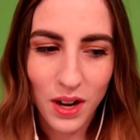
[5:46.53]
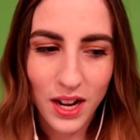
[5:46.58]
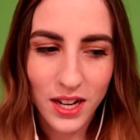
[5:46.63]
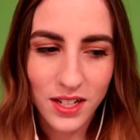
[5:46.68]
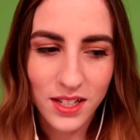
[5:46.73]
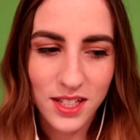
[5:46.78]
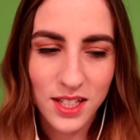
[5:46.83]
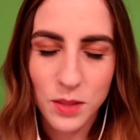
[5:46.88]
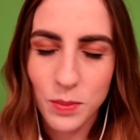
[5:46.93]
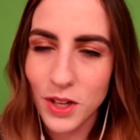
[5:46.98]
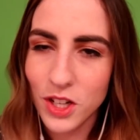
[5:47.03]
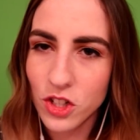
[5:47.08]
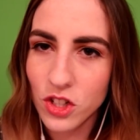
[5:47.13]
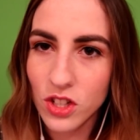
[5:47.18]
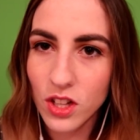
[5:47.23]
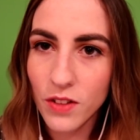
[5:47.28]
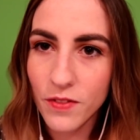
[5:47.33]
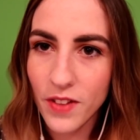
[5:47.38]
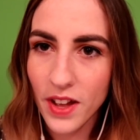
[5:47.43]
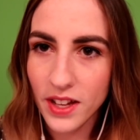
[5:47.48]
I did
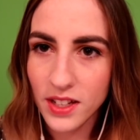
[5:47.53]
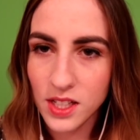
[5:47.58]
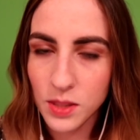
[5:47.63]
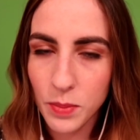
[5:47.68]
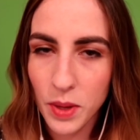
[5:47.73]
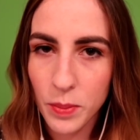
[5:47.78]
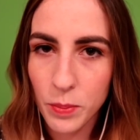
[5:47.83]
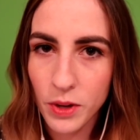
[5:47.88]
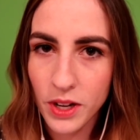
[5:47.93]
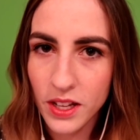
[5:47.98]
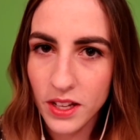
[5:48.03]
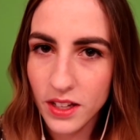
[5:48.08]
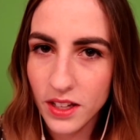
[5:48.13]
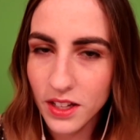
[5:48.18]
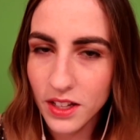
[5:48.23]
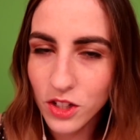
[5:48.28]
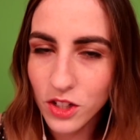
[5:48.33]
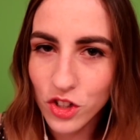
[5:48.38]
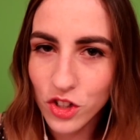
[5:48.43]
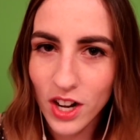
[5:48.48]
special effects by bringing
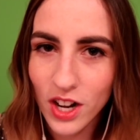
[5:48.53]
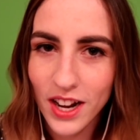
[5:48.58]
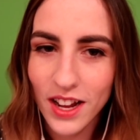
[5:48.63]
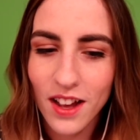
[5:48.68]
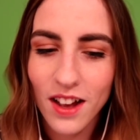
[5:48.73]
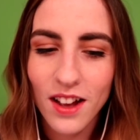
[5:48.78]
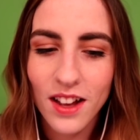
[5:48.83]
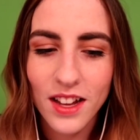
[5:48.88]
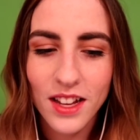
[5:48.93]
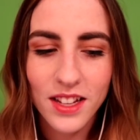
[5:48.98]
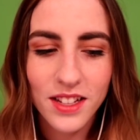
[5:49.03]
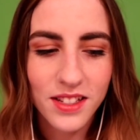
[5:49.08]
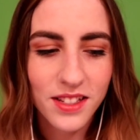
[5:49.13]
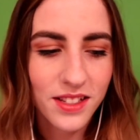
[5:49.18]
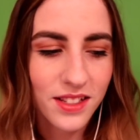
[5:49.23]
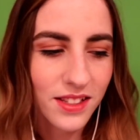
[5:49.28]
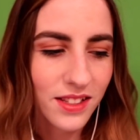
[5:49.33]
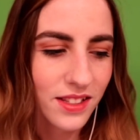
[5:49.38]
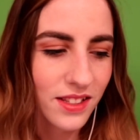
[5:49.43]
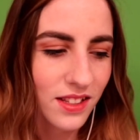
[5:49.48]
in dry
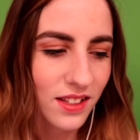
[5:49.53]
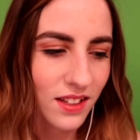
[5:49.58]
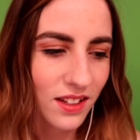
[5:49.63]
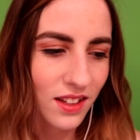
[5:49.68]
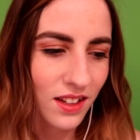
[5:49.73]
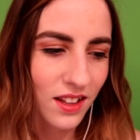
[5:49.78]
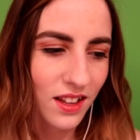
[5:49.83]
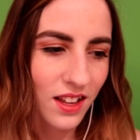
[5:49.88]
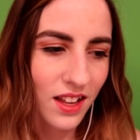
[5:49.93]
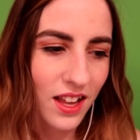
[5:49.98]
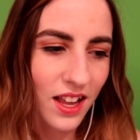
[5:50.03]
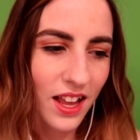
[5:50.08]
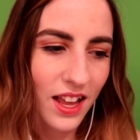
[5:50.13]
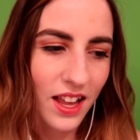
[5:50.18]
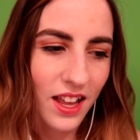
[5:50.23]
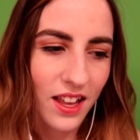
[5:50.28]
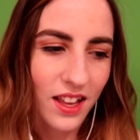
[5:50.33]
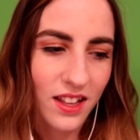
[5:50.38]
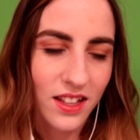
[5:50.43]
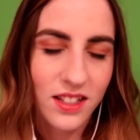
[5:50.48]
ice,
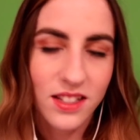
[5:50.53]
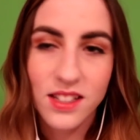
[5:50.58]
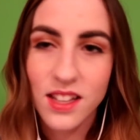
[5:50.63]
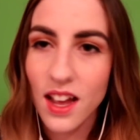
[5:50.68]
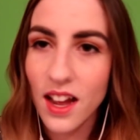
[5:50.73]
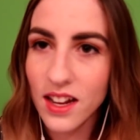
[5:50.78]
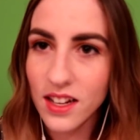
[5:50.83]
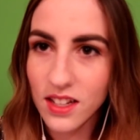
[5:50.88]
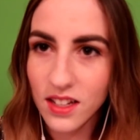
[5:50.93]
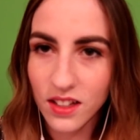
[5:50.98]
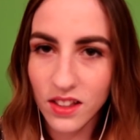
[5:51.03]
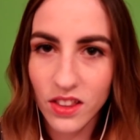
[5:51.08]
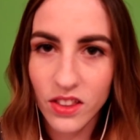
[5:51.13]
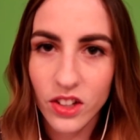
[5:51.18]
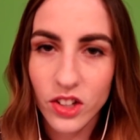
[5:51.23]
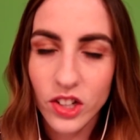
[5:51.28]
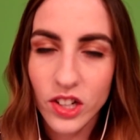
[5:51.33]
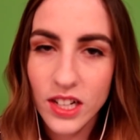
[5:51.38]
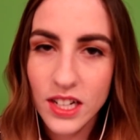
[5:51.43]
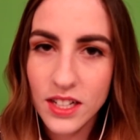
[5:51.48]
and I did
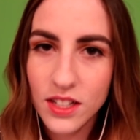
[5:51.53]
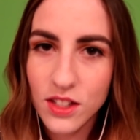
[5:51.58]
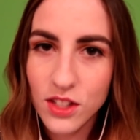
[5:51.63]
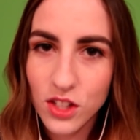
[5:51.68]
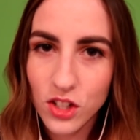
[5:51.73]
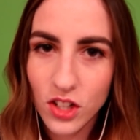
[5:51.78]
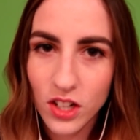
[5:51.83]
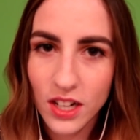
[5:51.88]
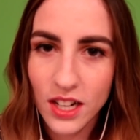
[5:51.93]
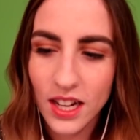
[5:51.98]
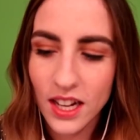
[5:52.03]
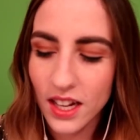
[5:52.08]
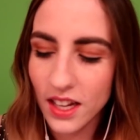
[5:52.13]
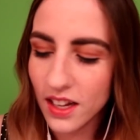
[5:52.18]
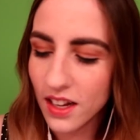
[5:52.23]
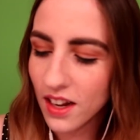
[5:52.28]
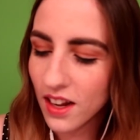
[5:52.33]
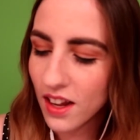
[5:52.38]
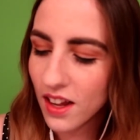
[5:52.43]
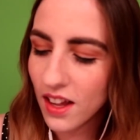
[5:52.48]
the green
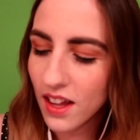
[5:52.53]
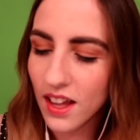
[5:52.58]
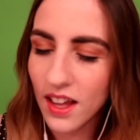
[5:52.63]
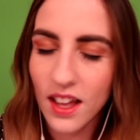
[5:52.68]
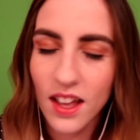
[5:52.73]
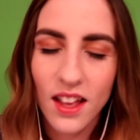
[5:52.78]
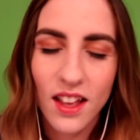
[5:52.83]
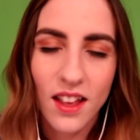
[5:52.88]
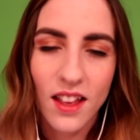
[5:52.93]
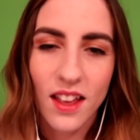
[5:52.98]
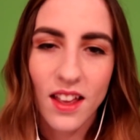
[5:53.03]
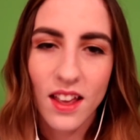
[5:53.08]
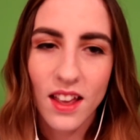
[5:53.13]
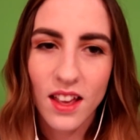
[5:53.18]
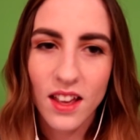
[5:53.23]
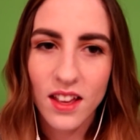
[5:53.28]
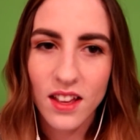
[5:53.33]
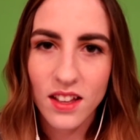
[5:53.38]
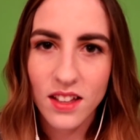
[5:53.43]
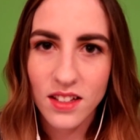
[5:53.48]
screen,
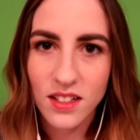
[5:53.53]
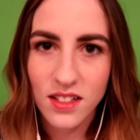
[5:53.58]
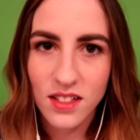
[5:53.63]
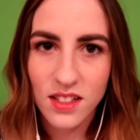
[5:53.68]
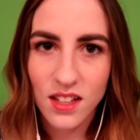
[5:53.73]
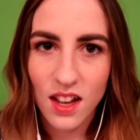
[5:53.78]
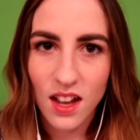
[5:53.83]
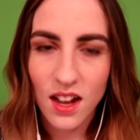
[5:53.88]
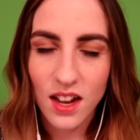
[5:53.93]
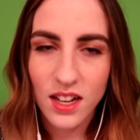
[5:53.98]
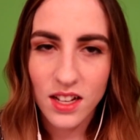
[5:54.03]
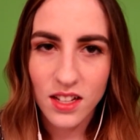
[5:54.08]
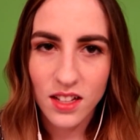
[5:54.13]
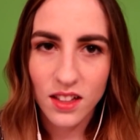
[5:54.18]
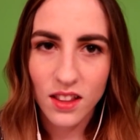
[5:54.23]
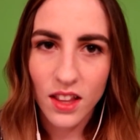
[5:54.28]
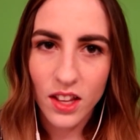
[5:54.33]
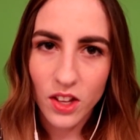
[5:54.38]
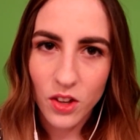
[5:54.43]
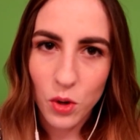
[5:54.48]
and I
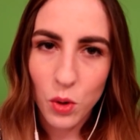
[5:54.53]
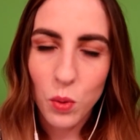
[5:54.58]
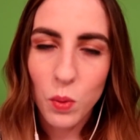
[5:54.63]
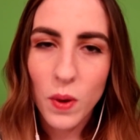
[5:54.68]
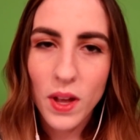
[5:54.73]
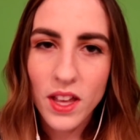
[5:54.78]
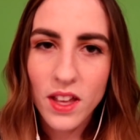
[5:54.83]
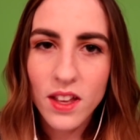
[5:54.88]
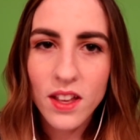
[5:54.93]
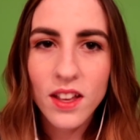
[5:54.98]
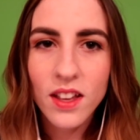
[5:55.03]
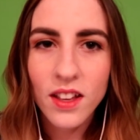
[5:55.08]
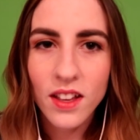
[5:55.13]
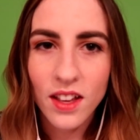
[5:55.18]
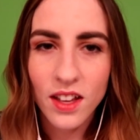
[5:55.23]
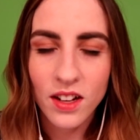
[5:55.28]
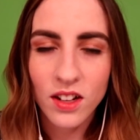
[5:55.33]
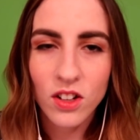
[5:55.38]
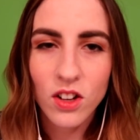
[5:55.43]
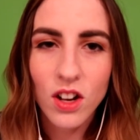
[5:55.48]
did like a wig
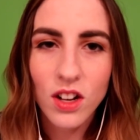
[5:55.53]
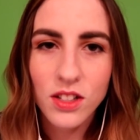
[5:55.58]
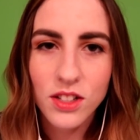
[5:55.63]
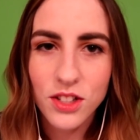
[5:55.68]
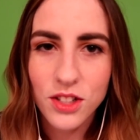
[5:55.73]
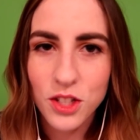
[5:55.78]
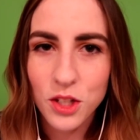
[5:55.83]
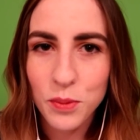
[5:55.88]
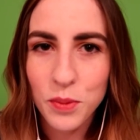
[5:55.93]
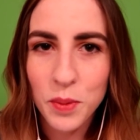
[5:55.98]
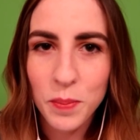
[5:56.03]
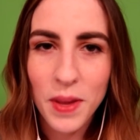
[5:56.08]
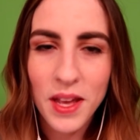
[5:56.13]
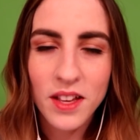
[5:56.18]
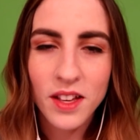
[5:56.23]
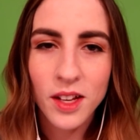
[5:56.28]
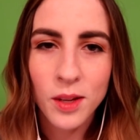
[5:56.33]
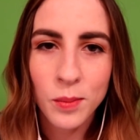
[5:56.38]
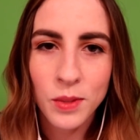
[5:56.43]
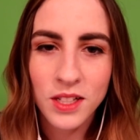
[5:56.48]
and costume and
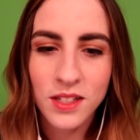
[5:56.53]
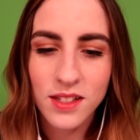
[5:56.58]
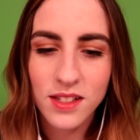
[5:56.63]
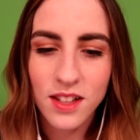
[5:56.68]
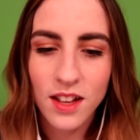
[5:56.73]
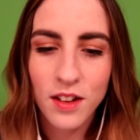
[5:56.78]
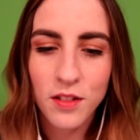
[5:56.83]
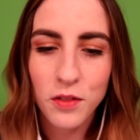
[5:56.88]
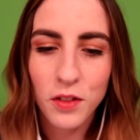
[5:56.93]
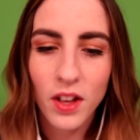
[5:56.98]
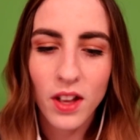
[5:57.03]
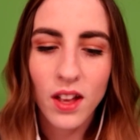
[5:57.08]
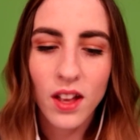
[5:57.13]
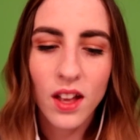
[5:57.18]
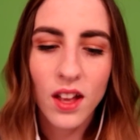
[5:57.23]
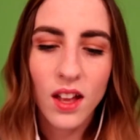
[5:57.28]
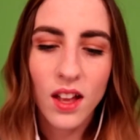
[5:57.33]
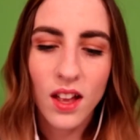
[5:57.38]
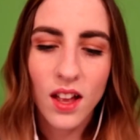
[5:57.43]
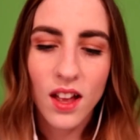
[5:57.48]
makeup and stuff.
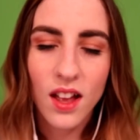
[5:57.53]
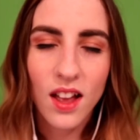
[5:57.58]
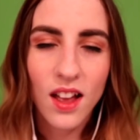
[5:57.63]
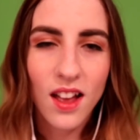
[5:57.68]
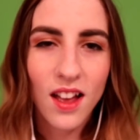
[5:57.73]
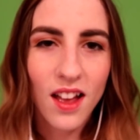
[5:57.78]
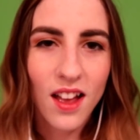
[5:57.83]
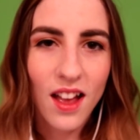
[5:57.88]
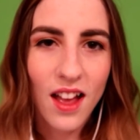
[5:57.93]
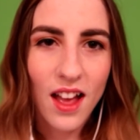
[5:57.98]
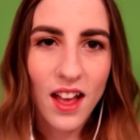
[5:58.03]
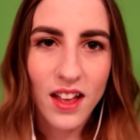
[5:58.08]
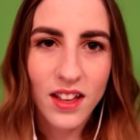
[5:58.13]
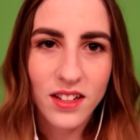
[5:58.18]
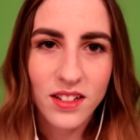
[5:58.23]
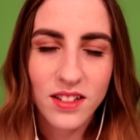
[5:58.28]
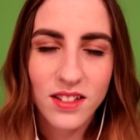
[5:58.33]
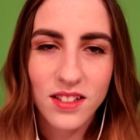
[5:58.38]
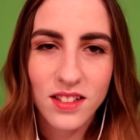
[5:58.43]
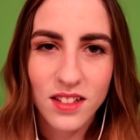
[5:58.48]

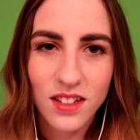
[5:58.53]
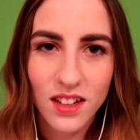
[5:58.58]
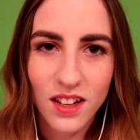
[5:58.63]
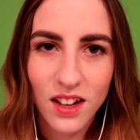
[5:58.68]
And